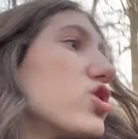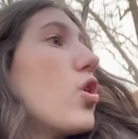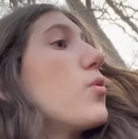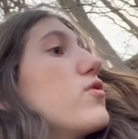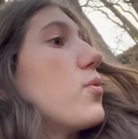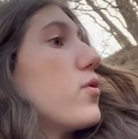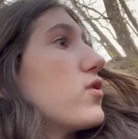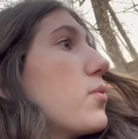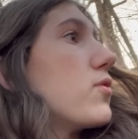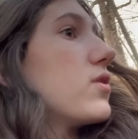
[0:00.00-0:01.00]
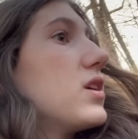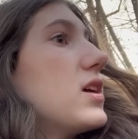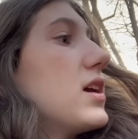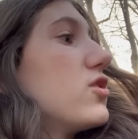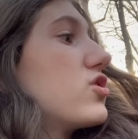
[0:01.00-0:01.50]
don't move, don't move, don't move.
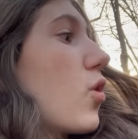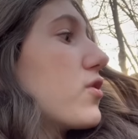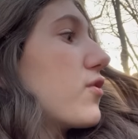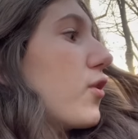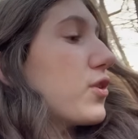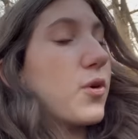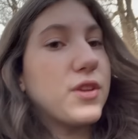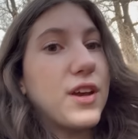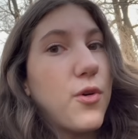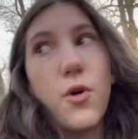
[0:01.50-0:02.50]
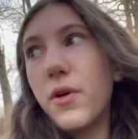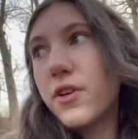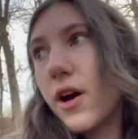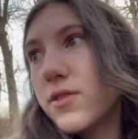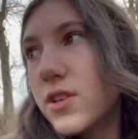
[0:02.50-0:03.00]
Just go on the floor, go on the, go on the ground.